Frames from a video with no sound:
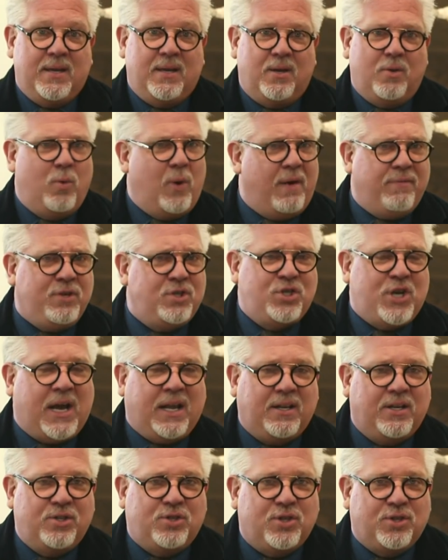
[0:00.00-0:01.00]
Whoever
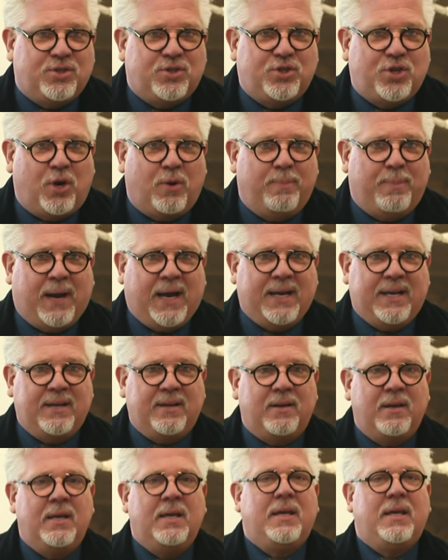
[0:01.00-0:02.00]
challenges Joe
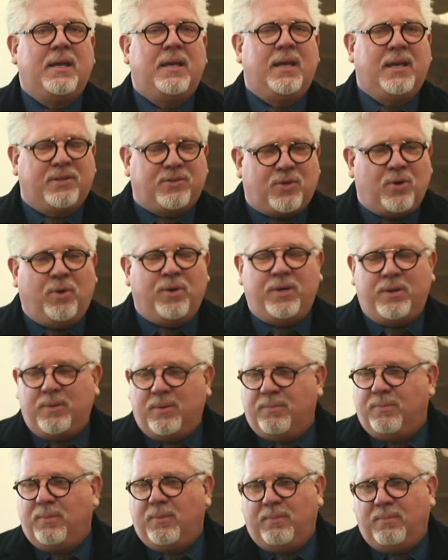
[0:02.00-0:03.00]
Biden is going
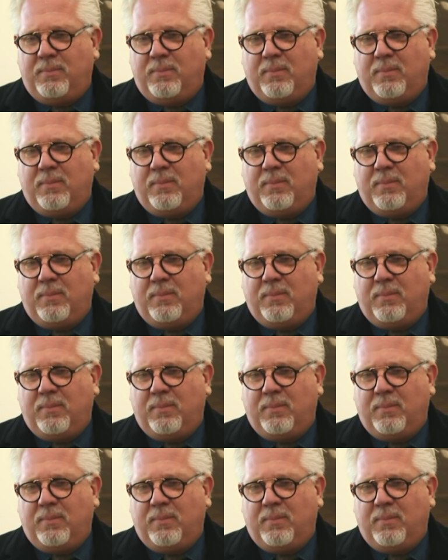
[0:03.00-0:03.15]
to